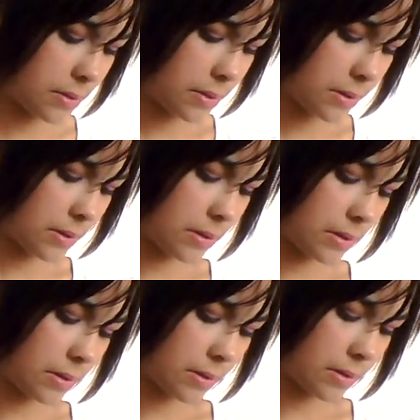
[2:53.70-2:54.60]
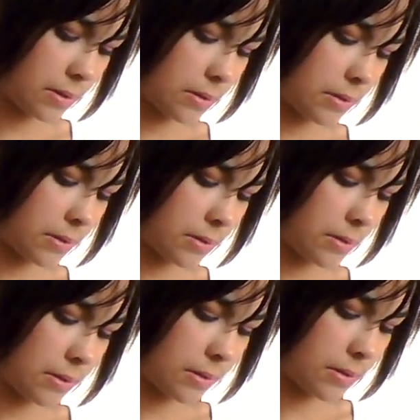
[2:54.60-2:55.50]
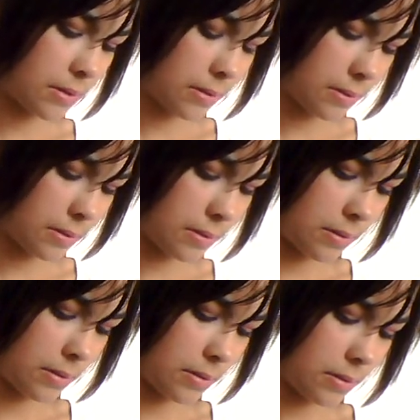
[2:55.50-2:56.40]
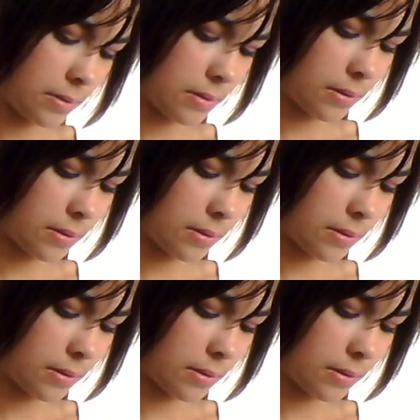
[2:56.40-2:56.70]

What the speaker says: Nothing is said.